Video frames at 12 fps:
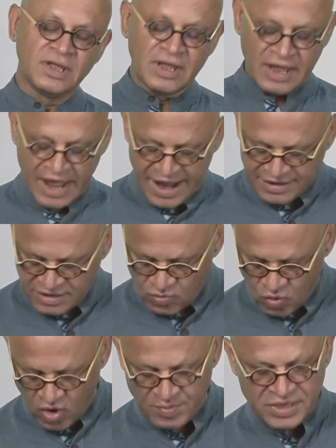and the
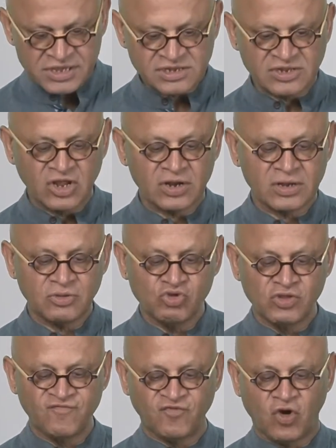warming is not
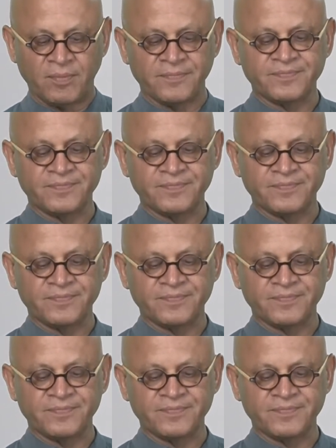uniform.